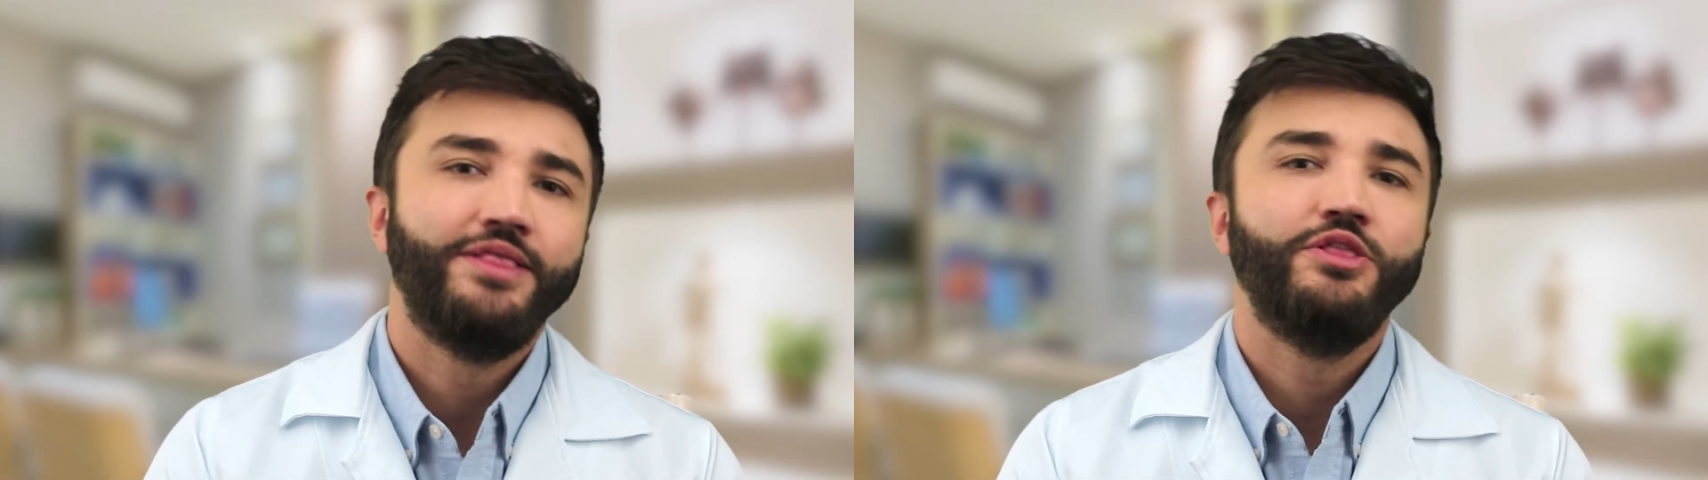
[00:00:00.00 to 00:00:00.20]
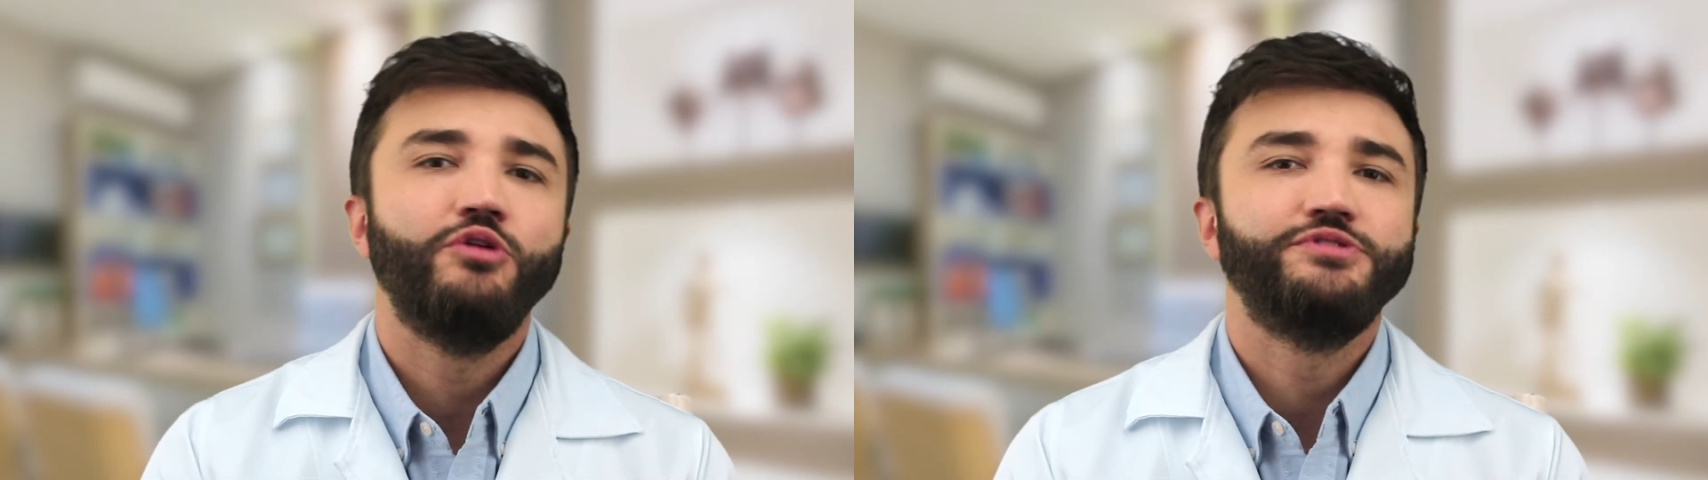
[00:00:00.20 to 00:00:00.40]

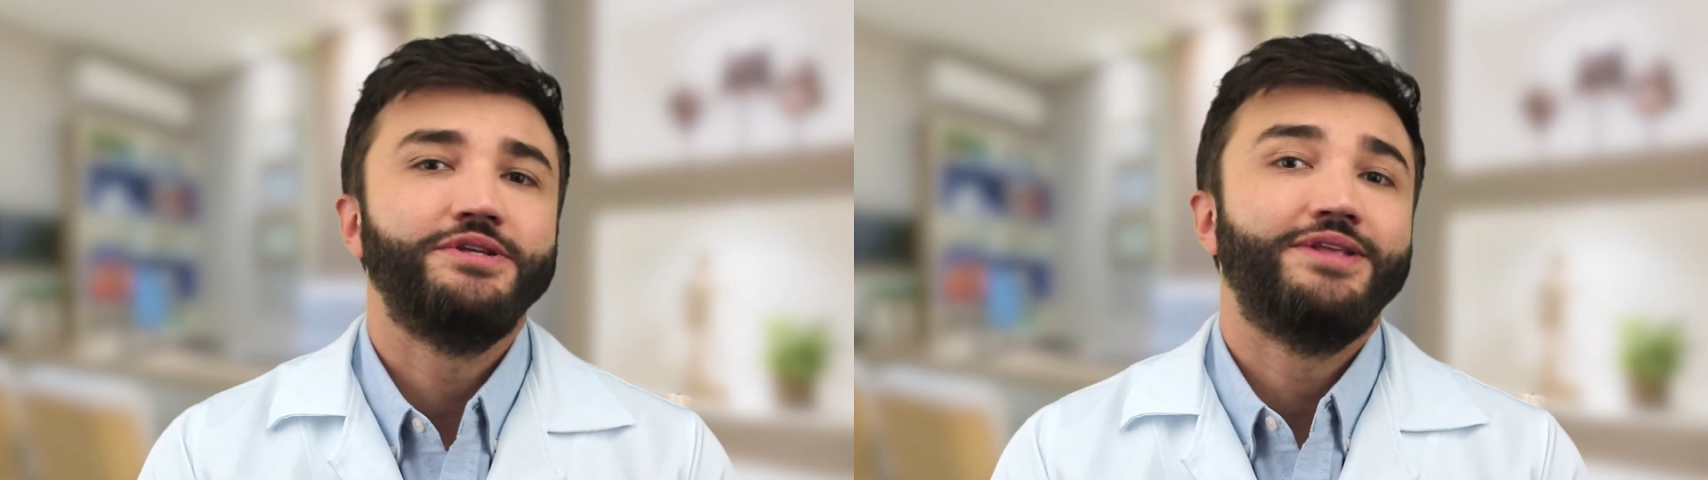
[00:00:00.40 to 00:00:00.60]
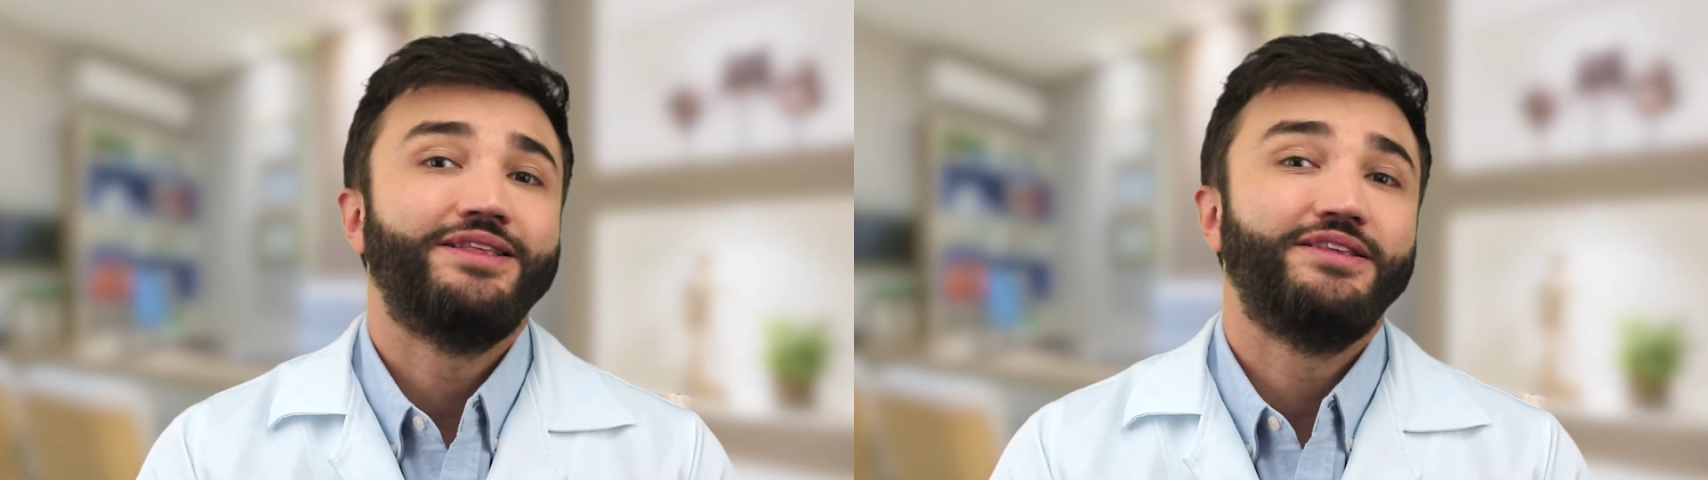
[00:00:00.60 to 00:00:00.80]
and
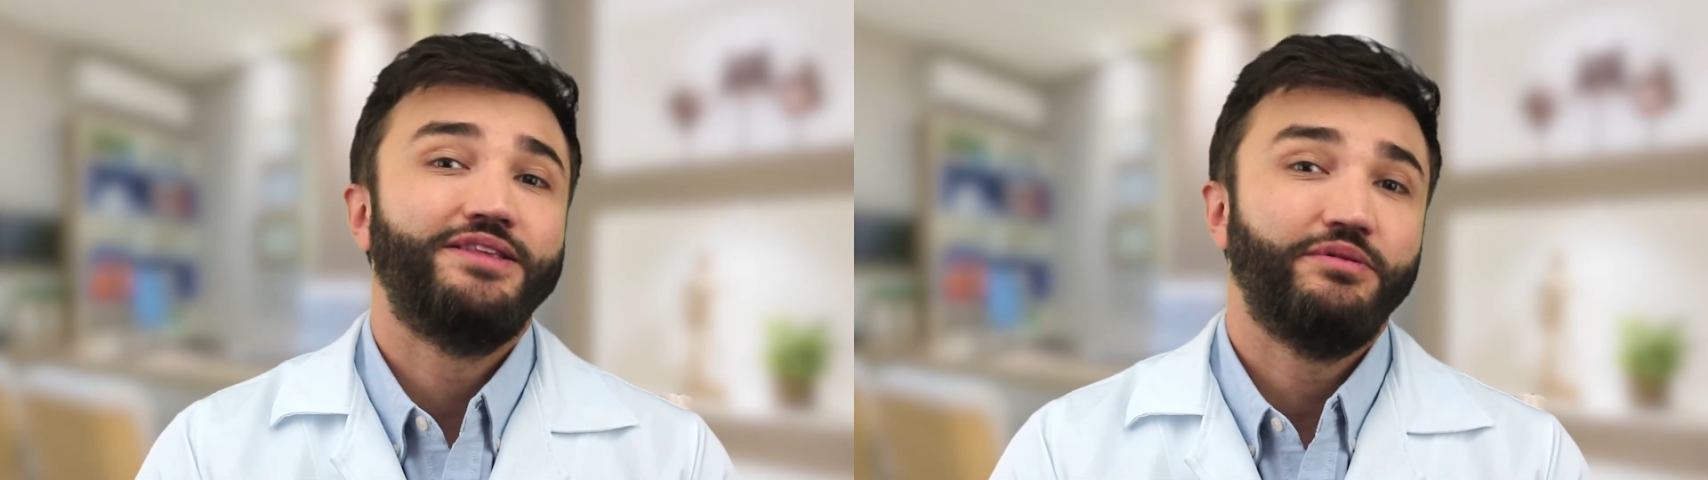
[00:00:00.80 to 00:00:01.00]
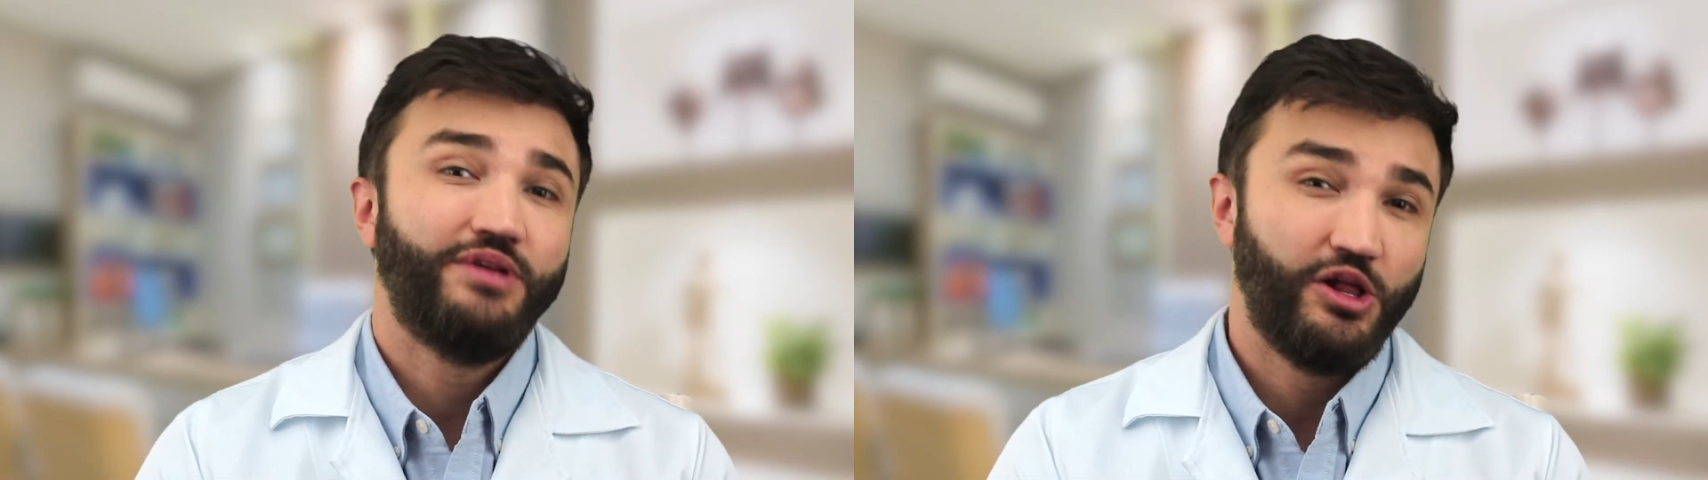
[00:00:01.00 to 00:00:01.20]
noticing that
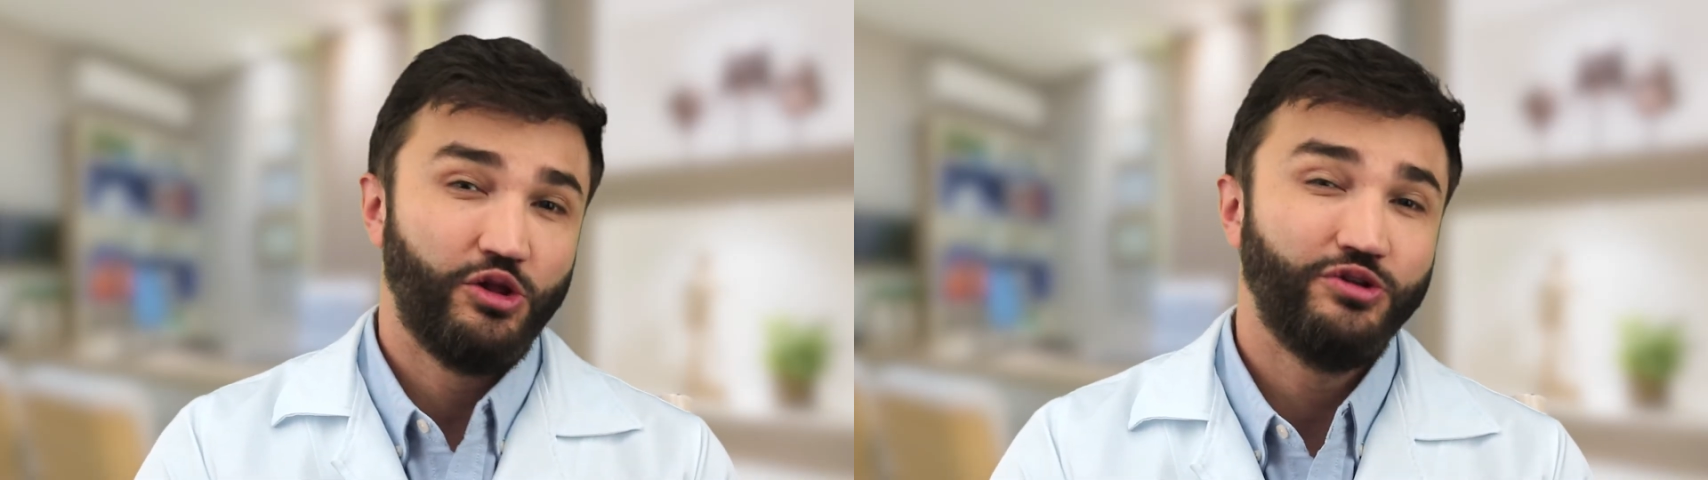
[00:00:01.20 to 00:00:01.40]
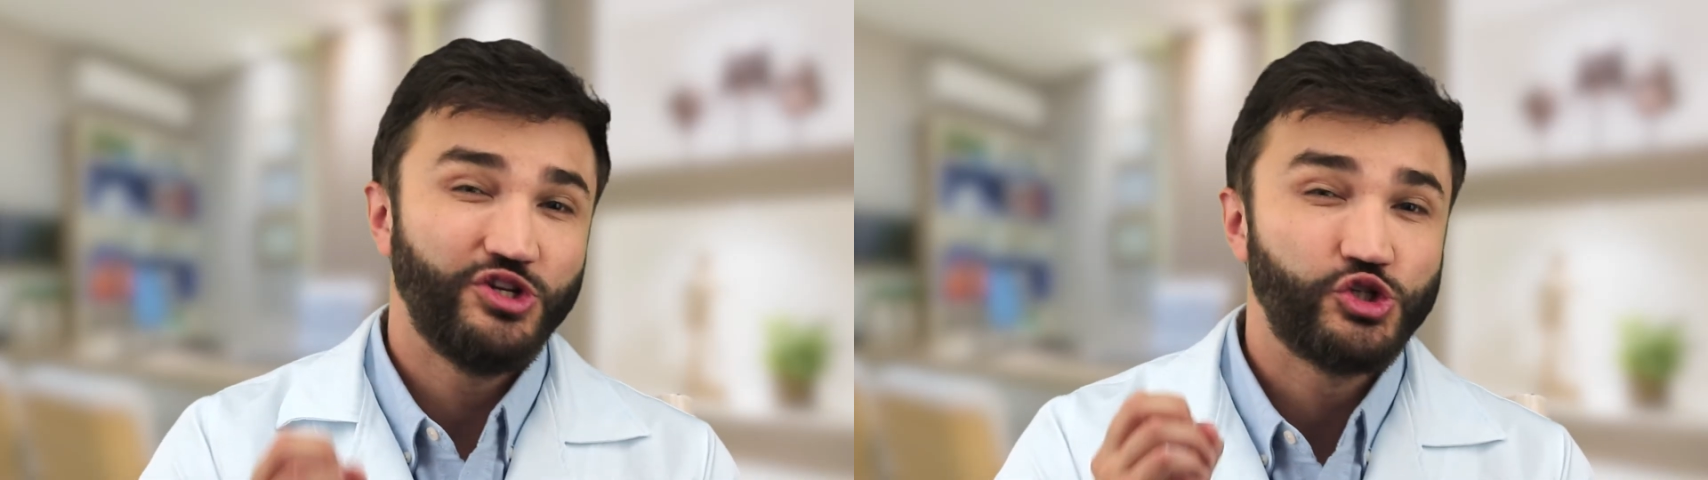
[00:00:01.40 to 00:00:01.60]
the
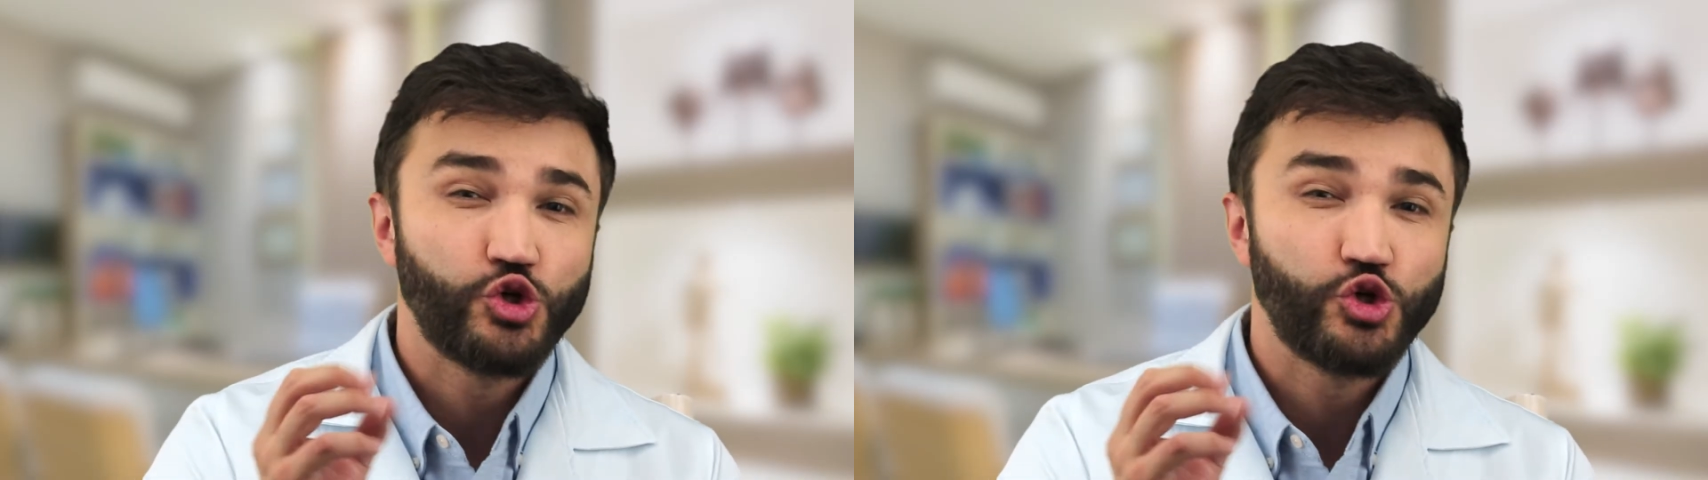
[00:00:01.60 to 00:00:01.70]
keloid is